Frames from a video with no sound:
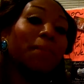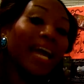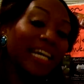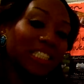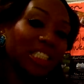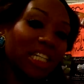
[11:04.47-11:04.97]

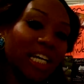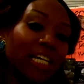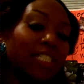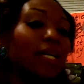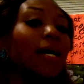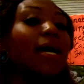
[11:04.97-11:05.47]

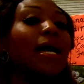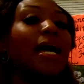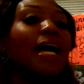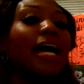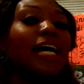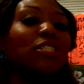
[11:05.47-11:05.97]
patient
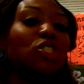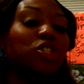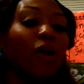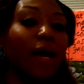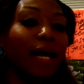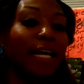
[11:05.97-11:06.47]
and
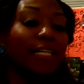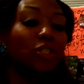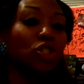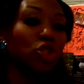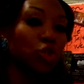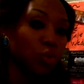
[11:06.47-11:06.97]
trying
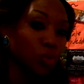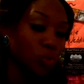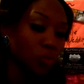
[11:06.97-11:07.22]
to